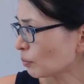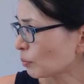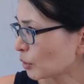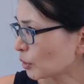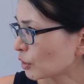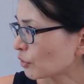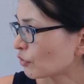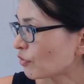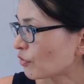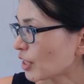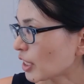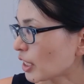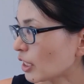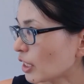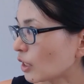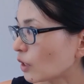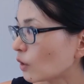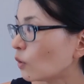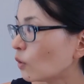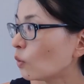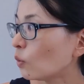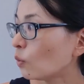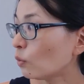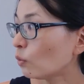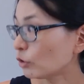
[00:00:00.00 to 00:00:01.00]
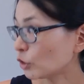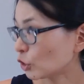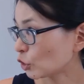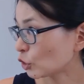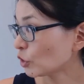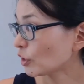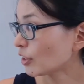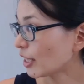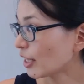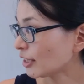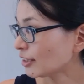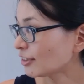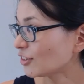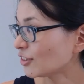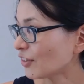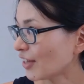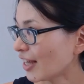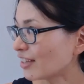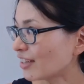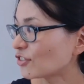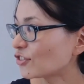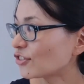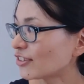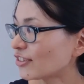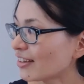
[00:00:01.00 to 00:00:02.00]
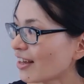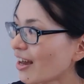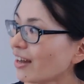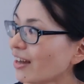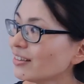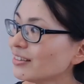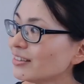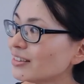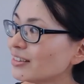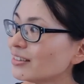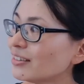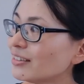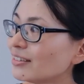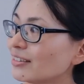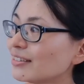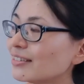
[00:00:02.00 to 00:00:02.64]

Murphy, would you like to answer that?"